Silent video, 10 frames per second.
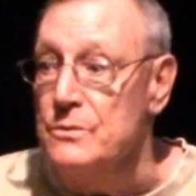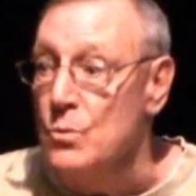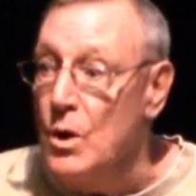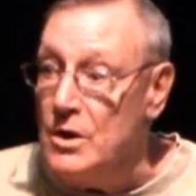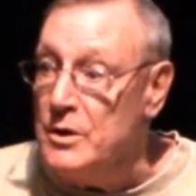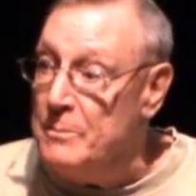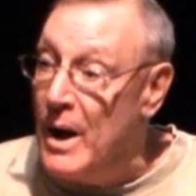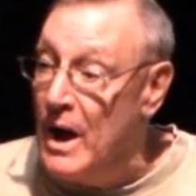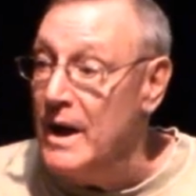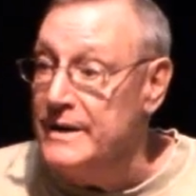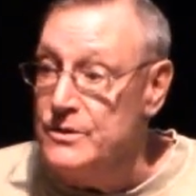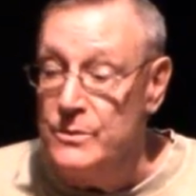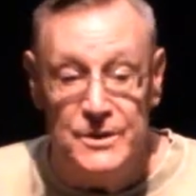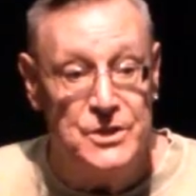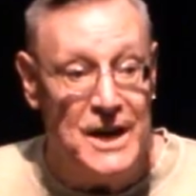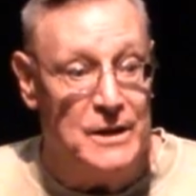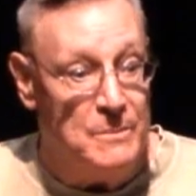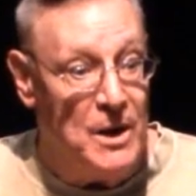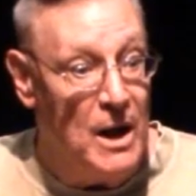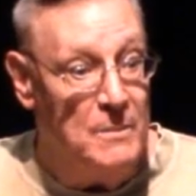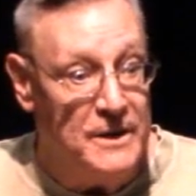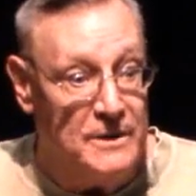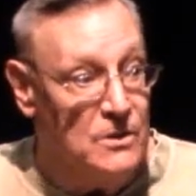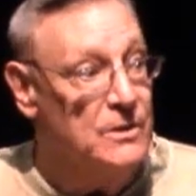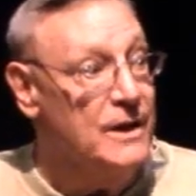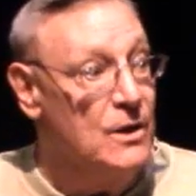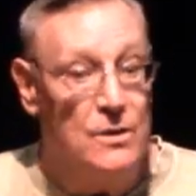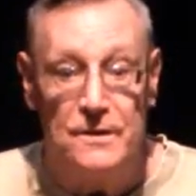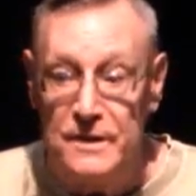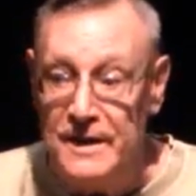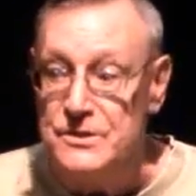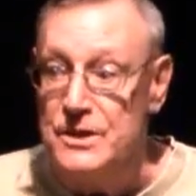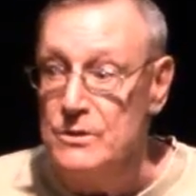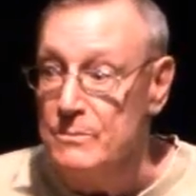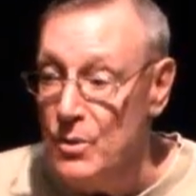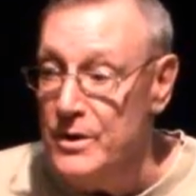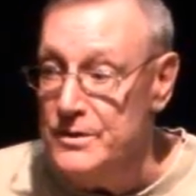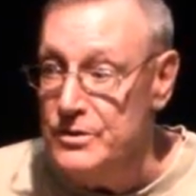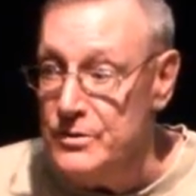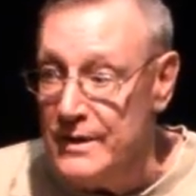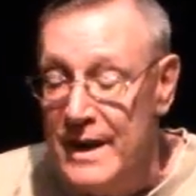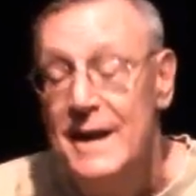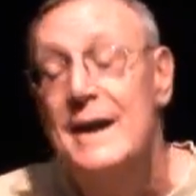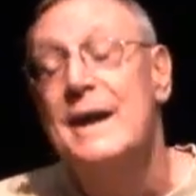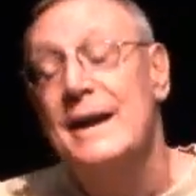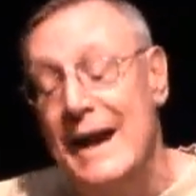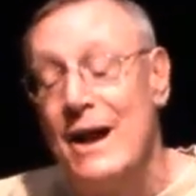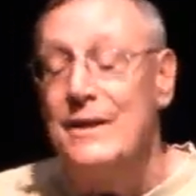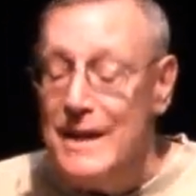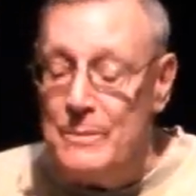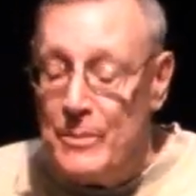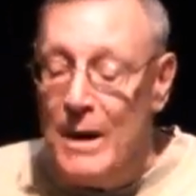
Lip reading: do the work behind doing stand-up comedy and learning all the things that are important to it. Now, the other